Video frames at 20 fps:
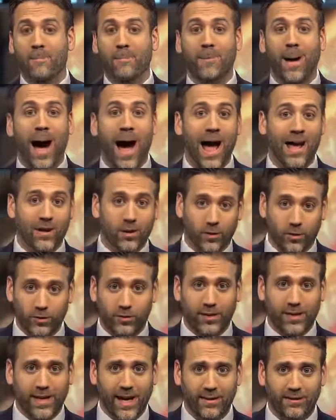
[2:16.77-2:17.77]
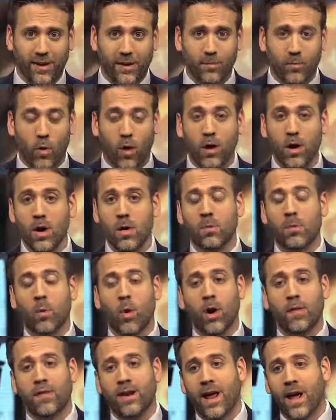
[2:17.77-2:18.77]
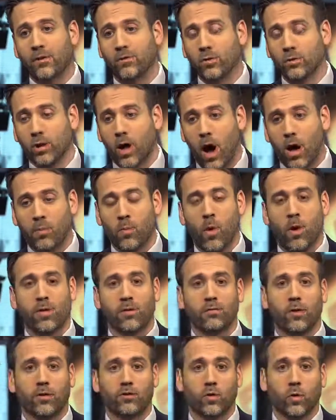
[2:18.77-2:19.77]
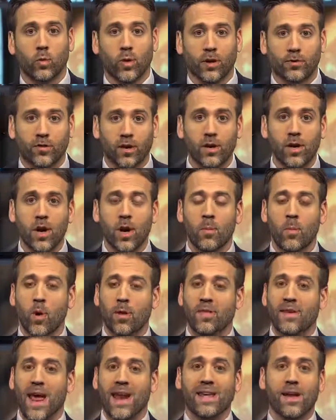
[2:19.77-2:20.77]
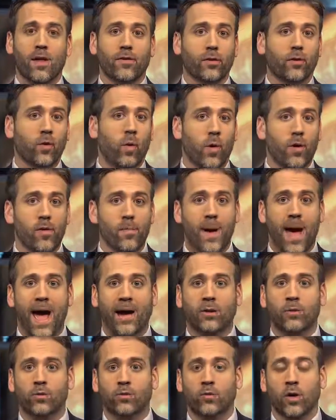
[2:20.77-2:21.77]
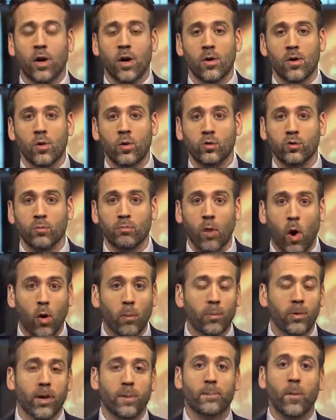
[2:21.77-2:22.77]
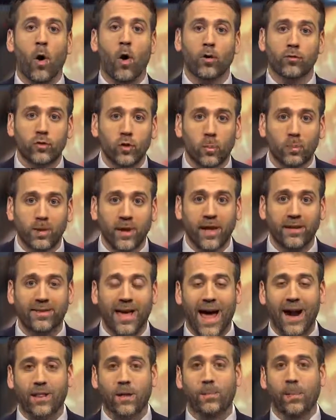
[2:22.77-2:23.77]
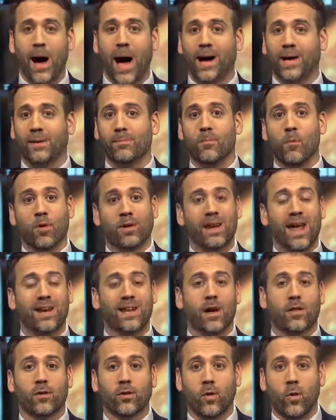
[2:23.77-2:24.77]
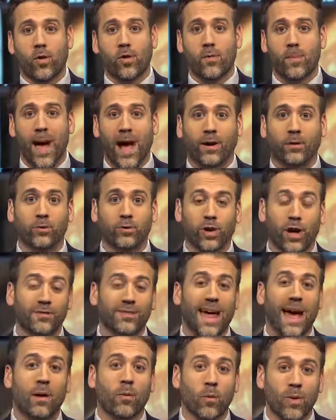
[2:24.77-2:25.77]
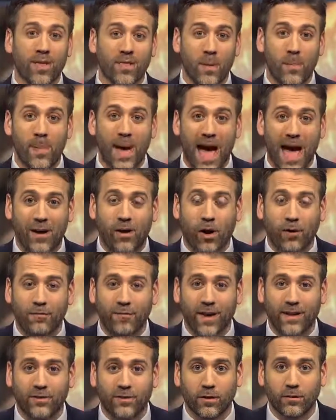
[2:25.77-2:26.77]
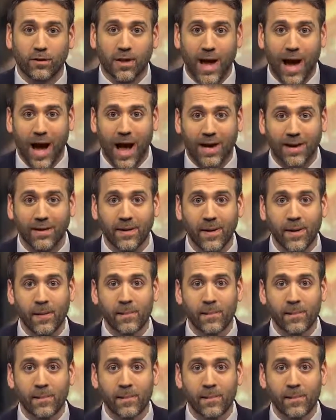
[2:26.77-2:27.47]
miles. He gets hit more than Andrew Luck, more than Russell Wilson, more than any other quarterback who's mobile and also plays out of the pocket, more than any other quarterback who does that with a bad offensive line.